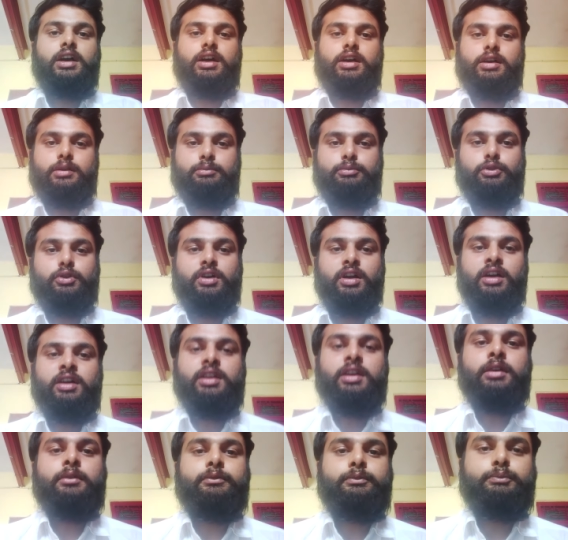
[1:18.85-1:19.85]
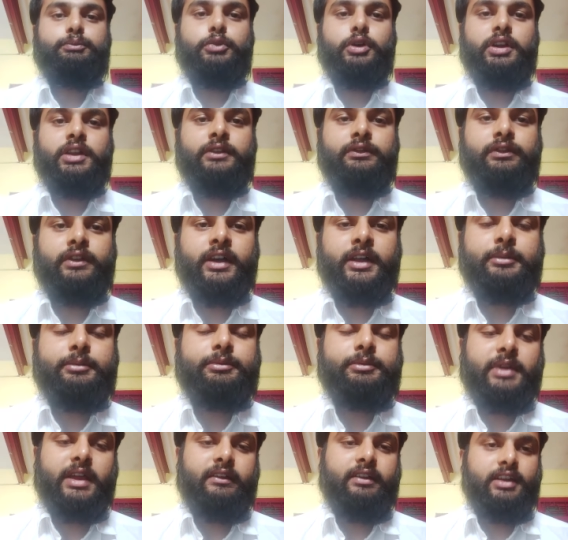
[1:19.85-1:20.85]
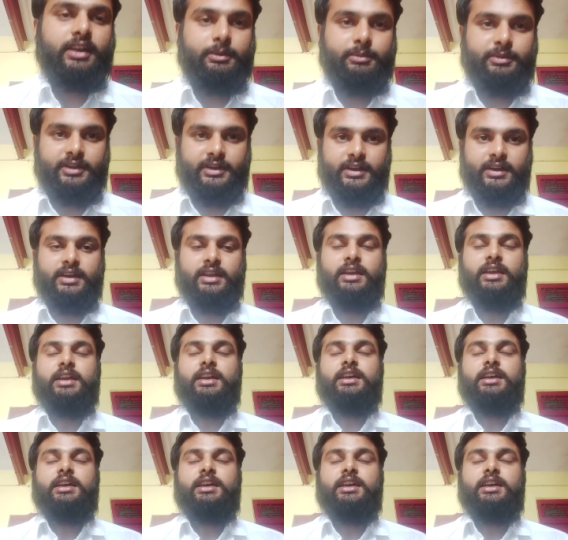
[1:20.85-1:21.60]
Bogra Polyfire Private Limited,